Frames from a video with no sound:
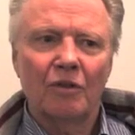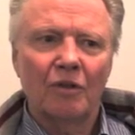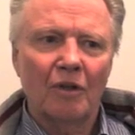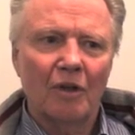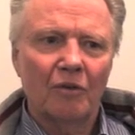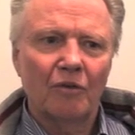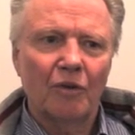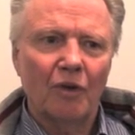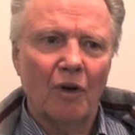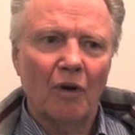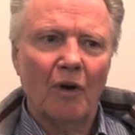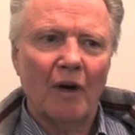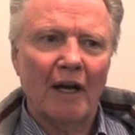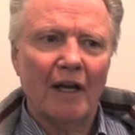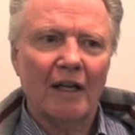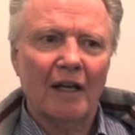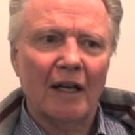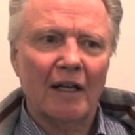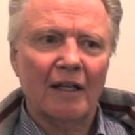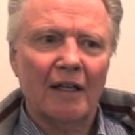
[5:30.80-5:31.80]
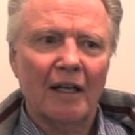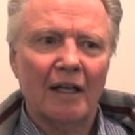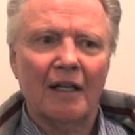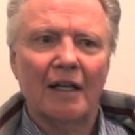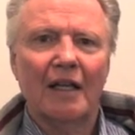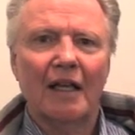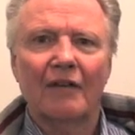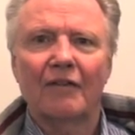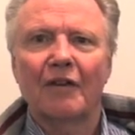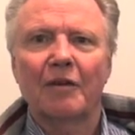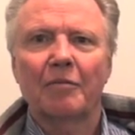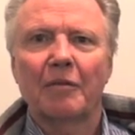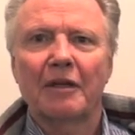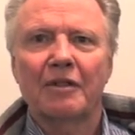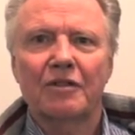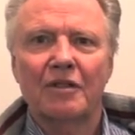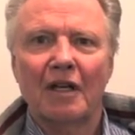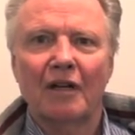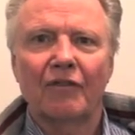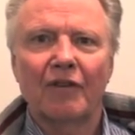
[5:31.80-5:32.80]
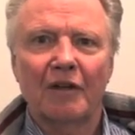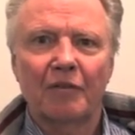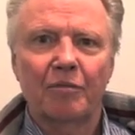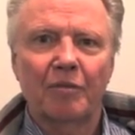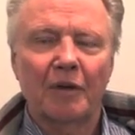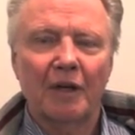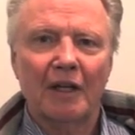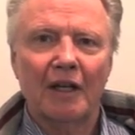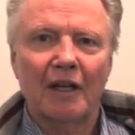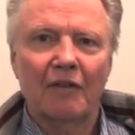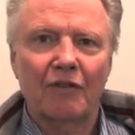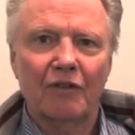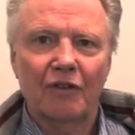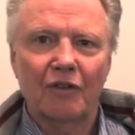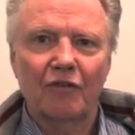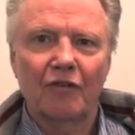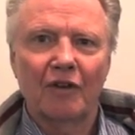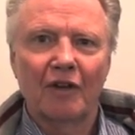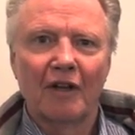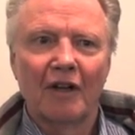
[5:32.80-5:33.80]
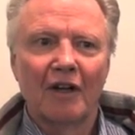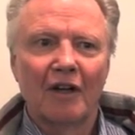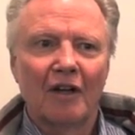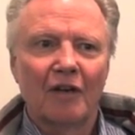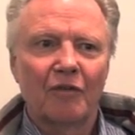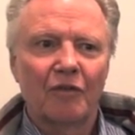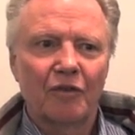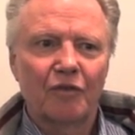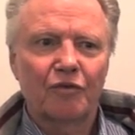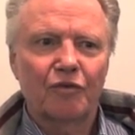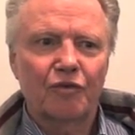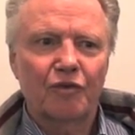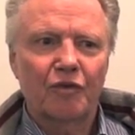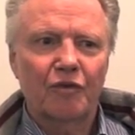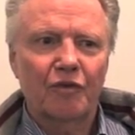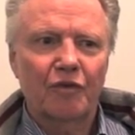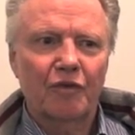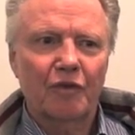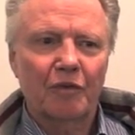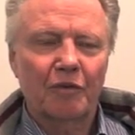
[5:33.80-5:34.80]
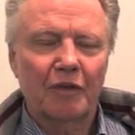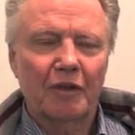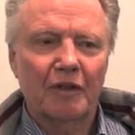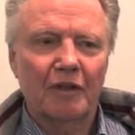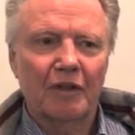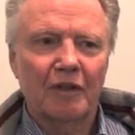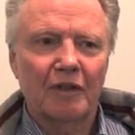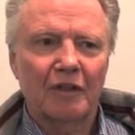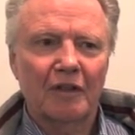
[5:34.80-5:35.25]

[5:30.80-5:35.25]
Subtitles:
No, I kind of gave it up myself. I gave it to from the